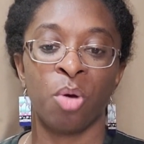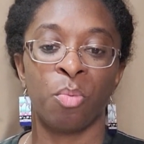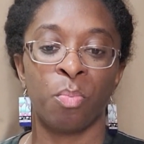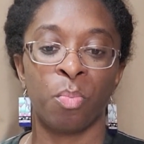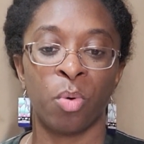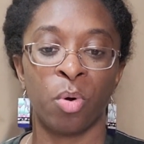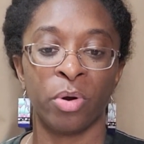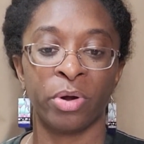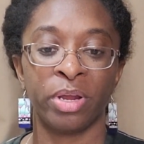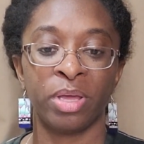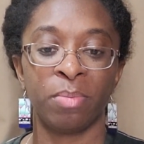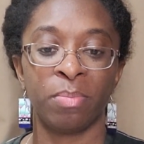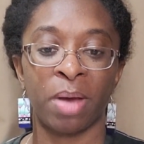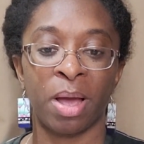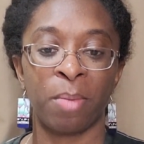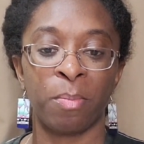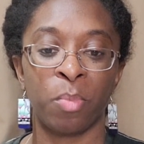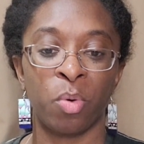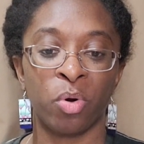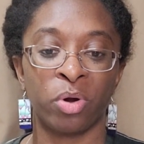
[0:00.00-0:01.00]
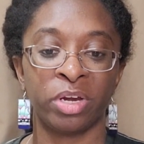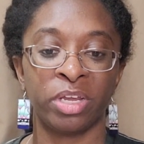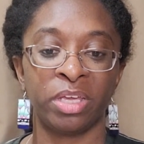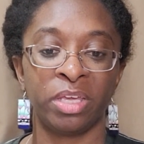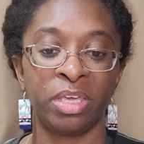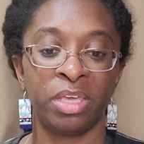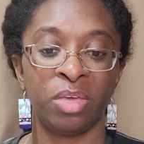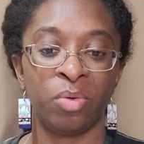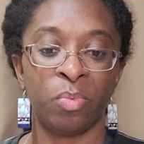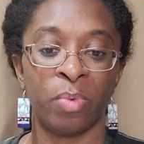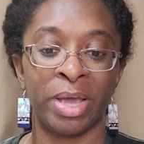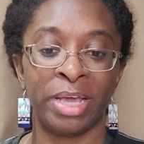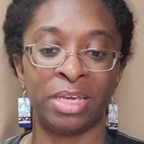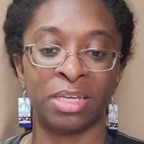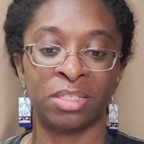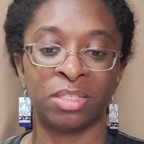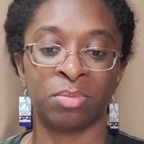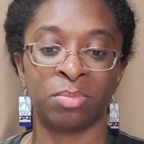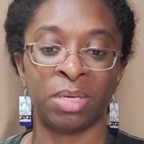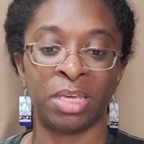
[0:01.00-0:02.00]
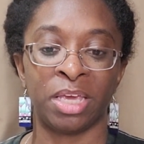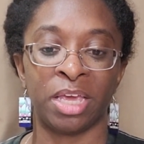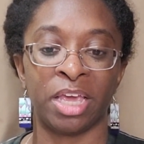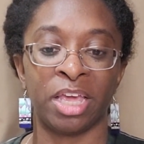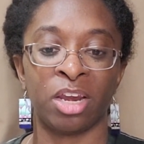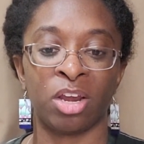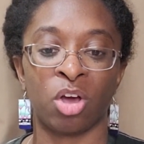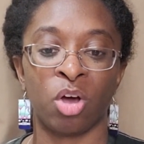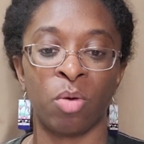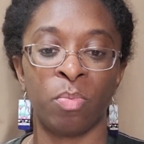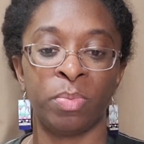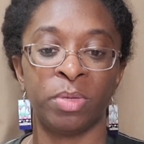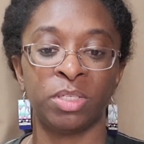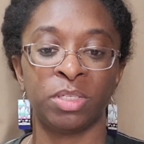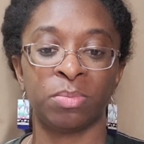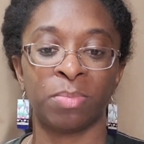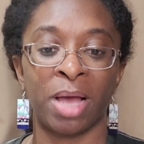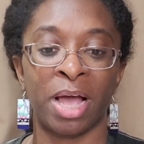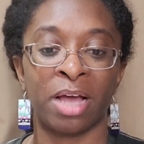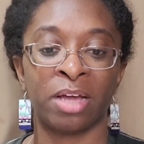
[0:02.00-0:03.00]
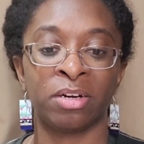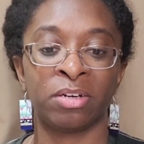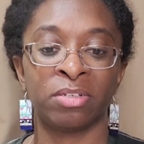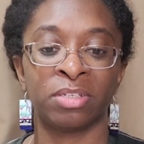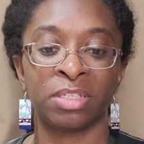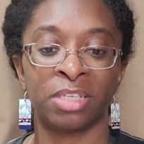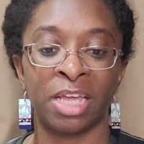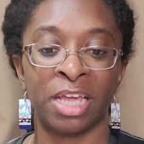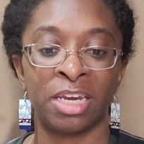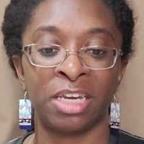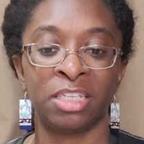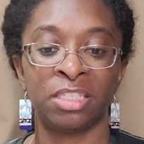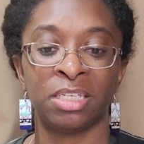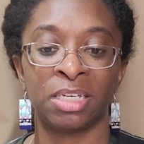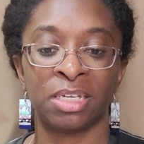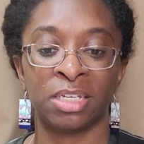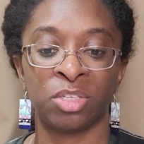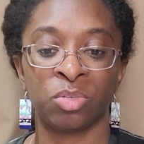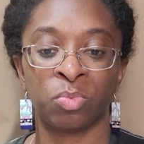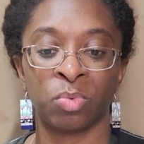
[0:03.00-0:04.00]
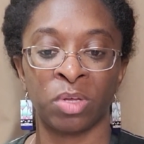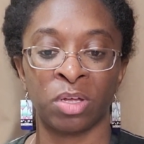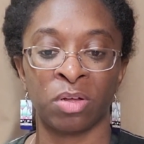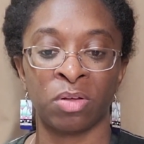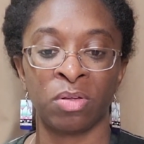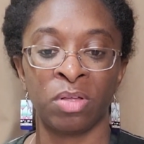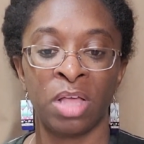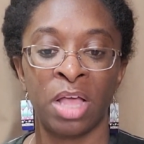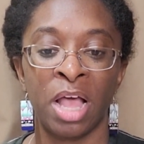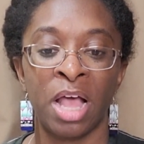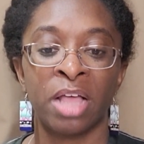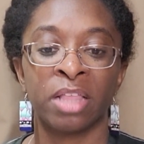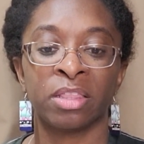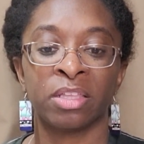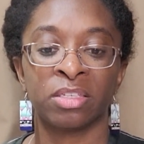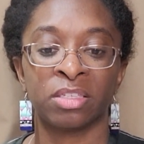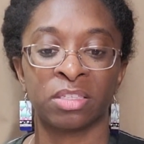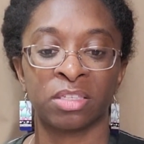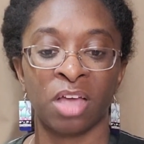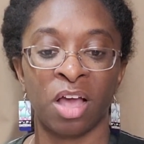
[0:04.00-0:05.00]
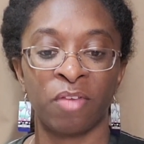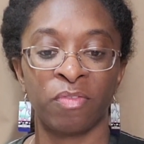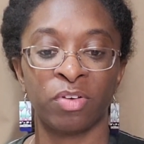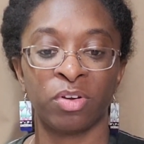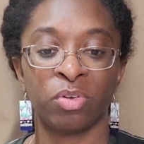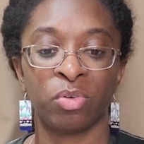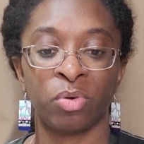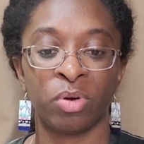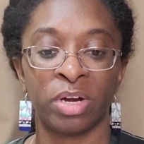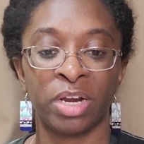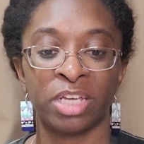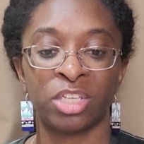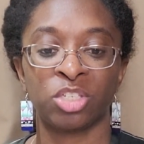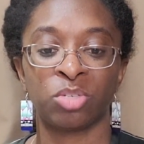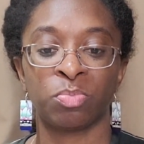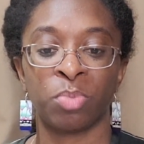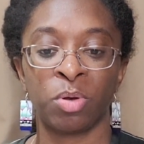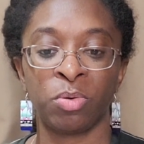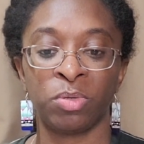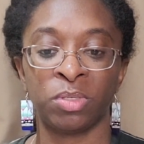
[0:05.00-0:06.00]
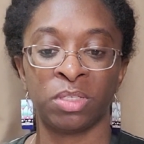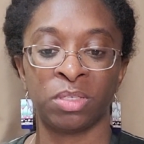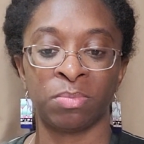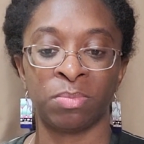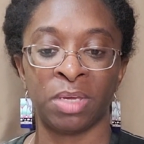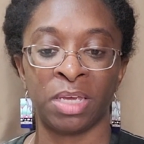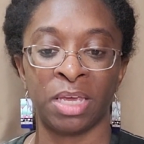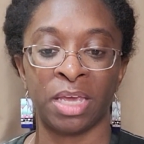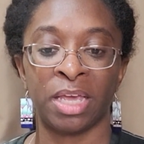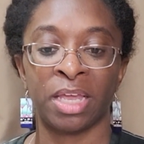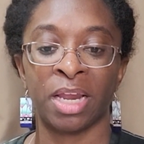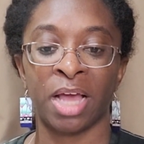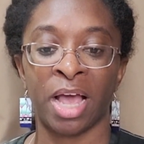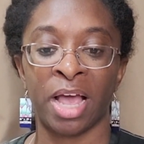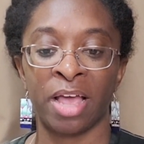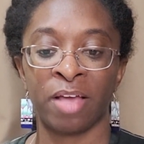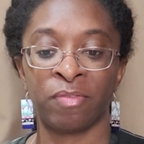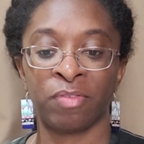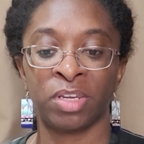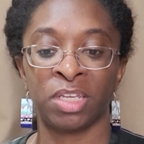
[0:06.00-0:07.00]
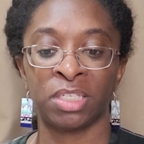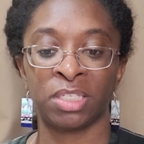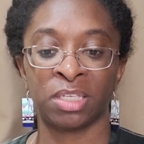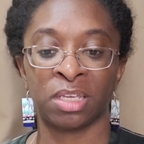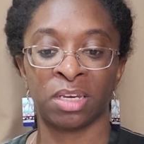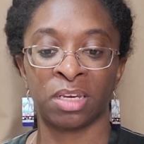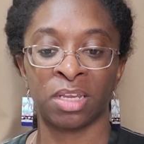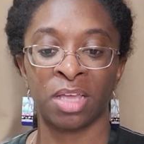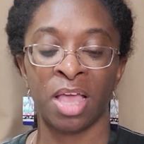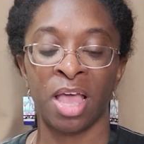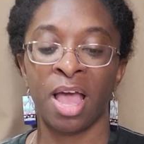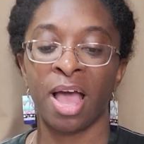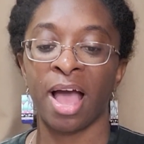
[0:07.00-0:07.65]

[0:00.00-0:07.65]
Morning by morning, he wakens me and opens my understanding to his will. The sovereign Lord has spoken to me, and I have listened.